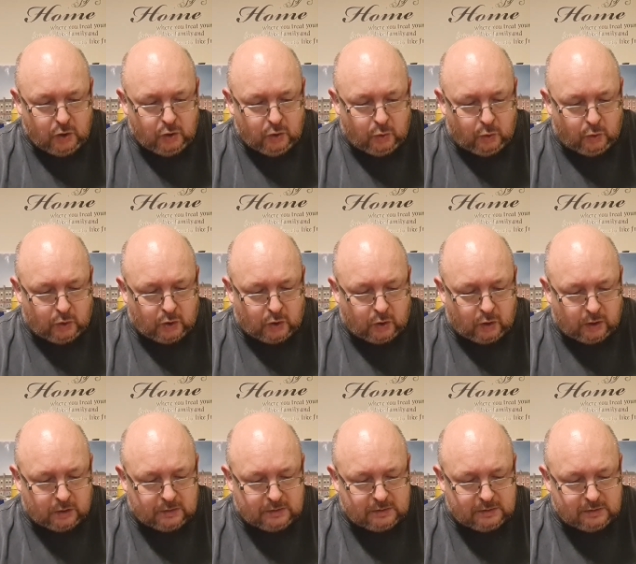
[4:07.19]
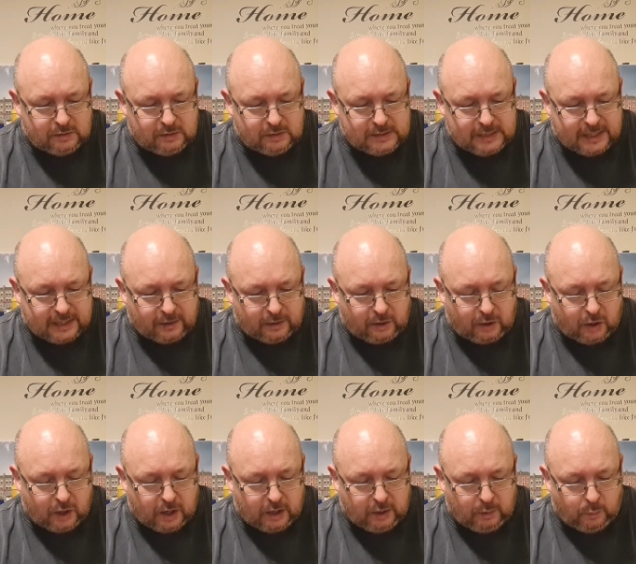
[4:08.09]
Load Haul taking
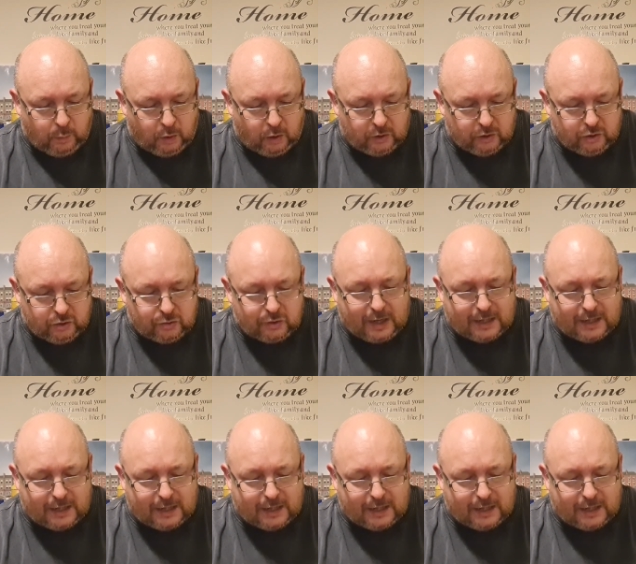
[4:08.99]
31,